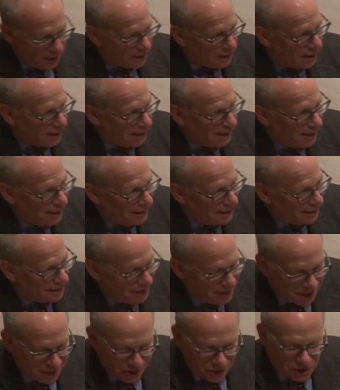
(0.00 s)
Uh,
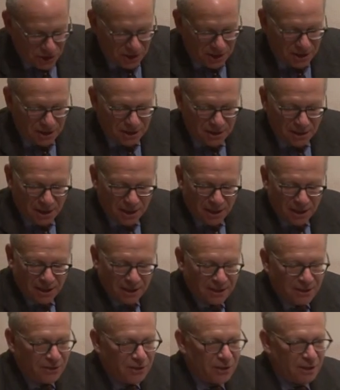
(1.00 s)
she, uh,
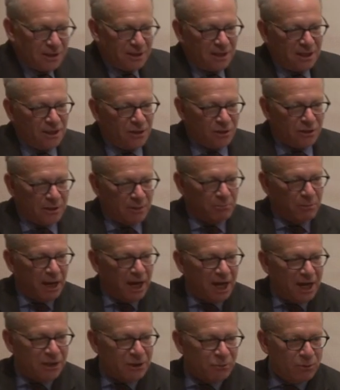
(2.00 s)
you can see there's a
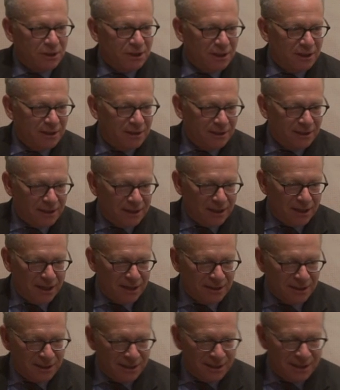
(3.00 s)
match. We did
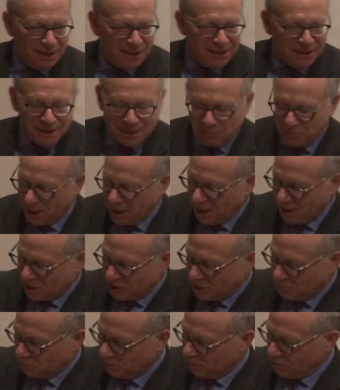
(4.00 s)
uh, an ID
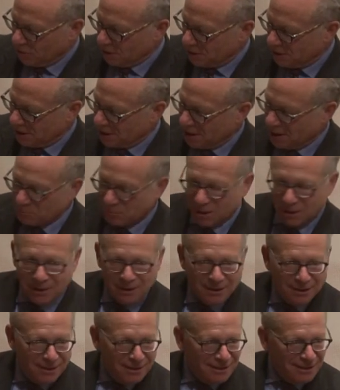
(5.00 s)
match before she came
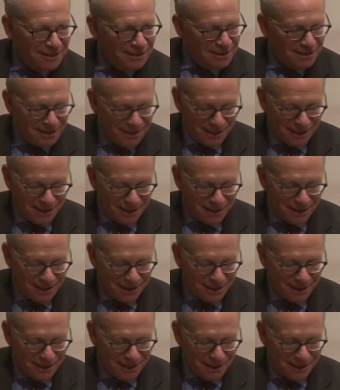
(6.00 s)
in.